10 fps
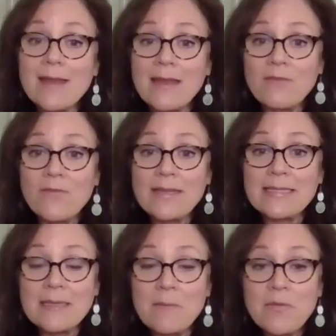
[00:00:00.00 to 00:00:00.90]
that I can find
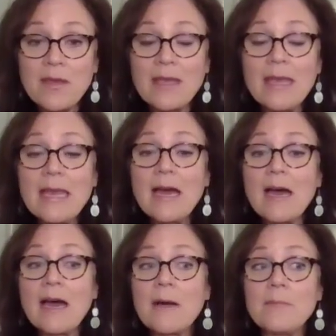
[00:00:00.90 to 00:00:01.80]
something
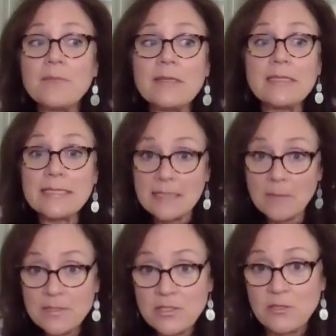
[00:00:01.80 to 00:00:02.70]
to
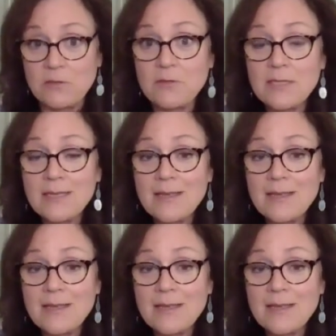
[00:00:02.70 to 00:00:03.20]
substitute